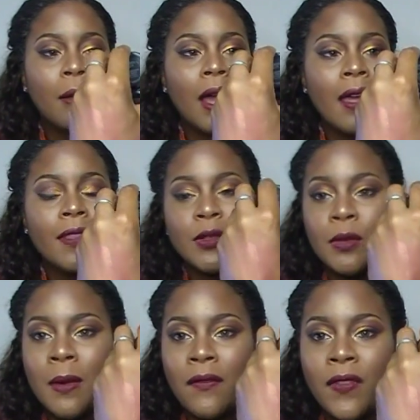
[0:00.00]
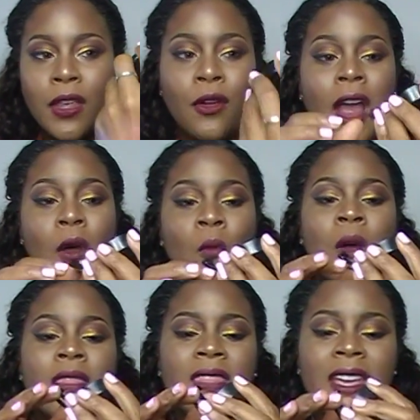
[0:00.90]
And I applied this with my
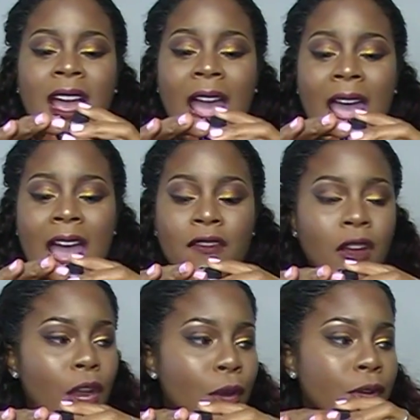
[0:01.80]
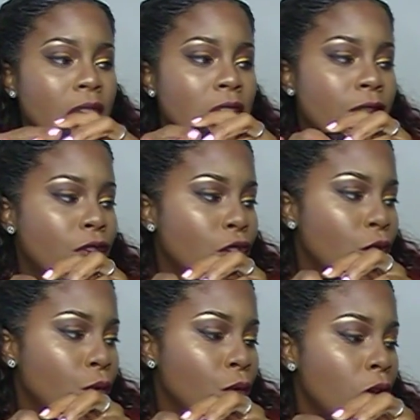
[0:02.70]
finger. One thing I have learned,
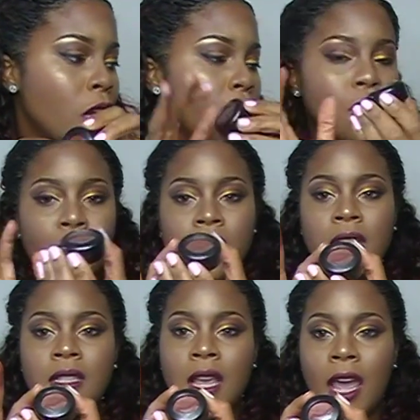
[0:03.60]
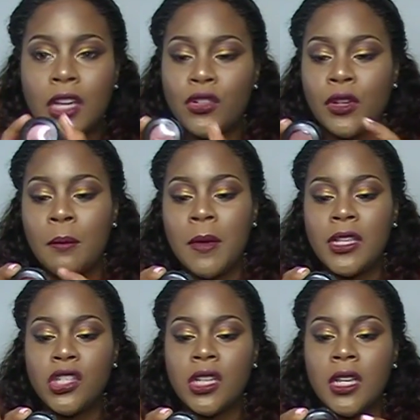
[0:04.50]
if you use these
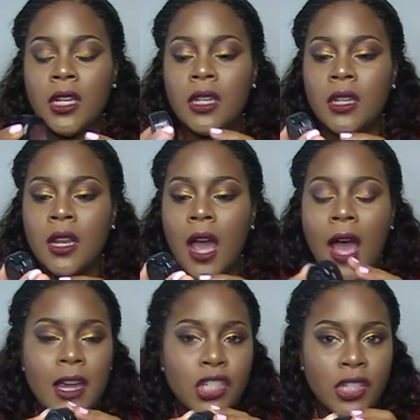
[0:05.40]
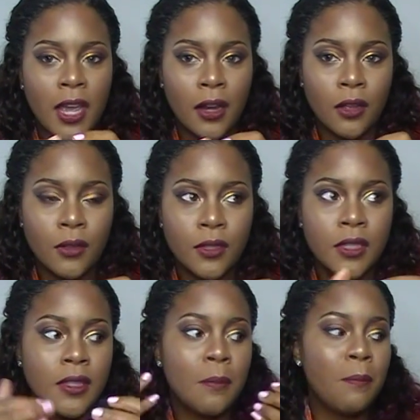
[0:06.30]
extra dimension
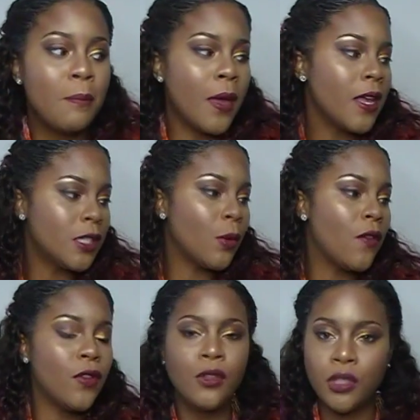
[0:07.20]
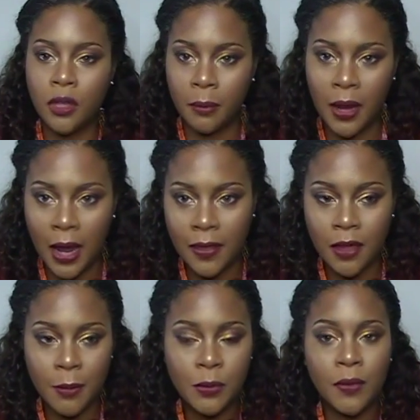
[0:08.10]
eyeshadows, the best way for you to
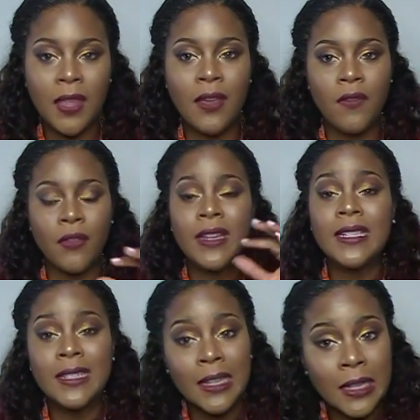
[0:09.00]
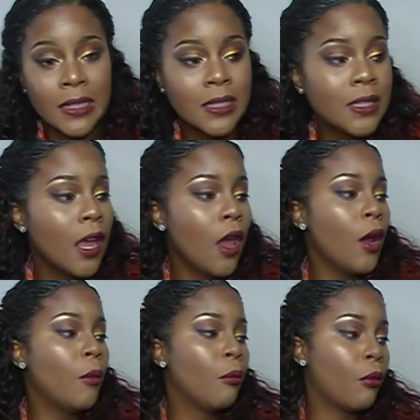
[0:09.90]
apply them is with a very
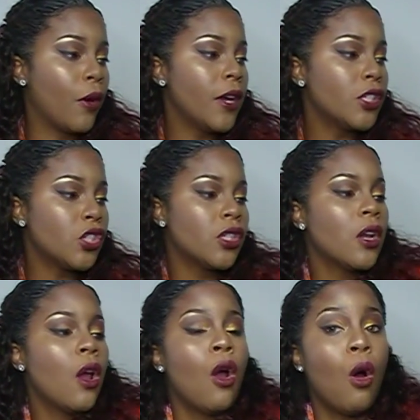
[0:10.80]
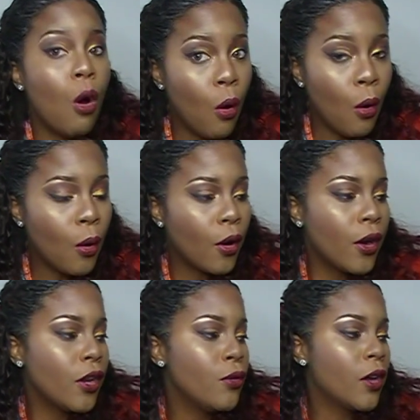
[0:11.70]
dense brush,
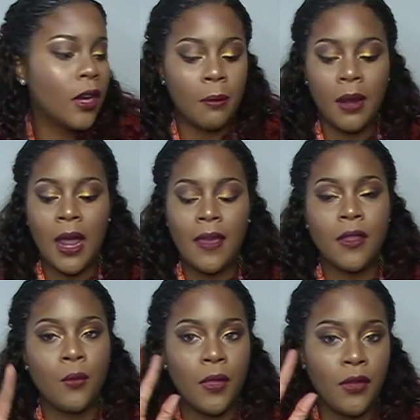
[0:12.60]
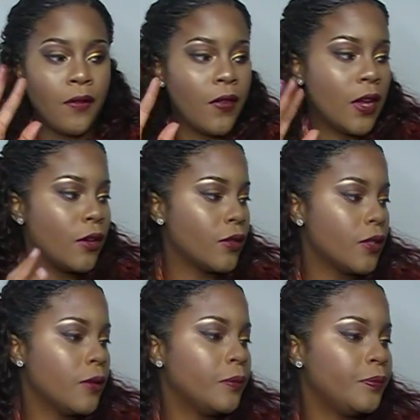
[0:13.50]
or you can apply them with your
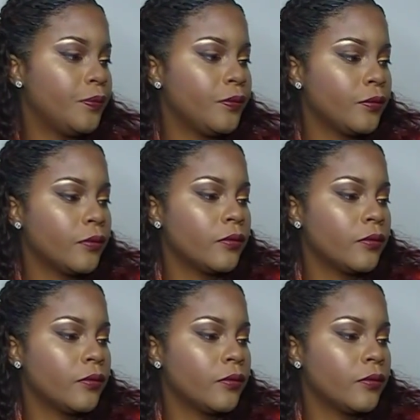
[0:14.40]
fingers.